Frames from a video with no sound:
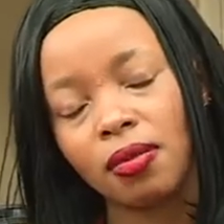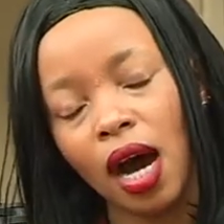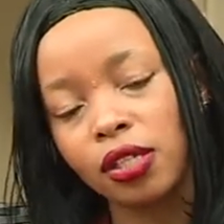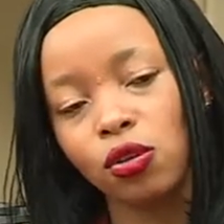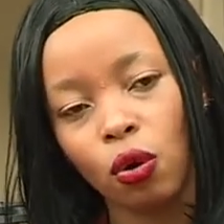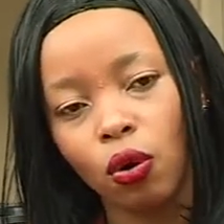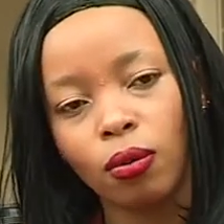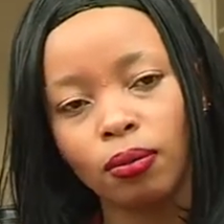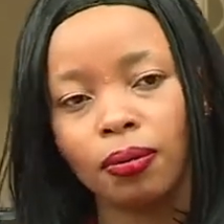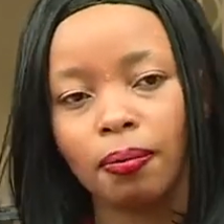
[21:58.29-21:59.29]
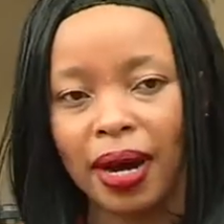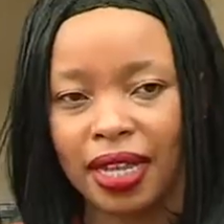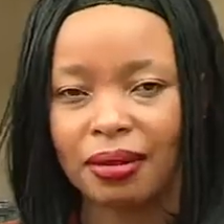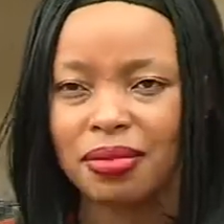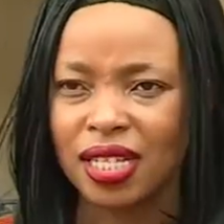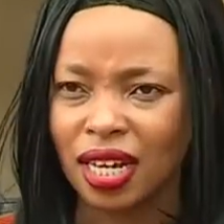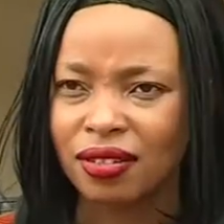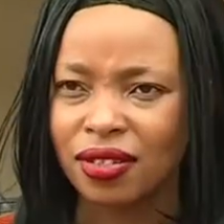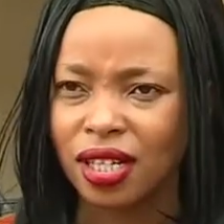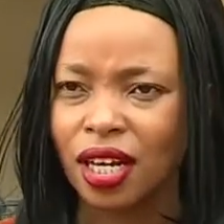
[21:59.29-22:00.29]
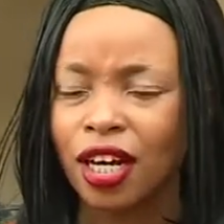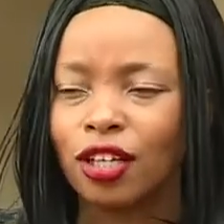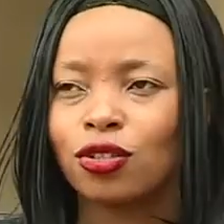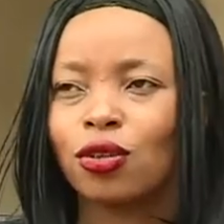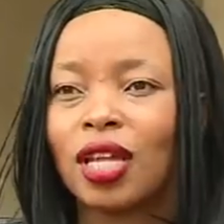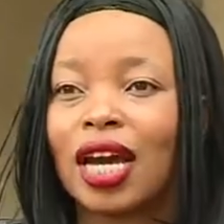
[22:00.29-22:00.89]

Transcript: at home by themselves so they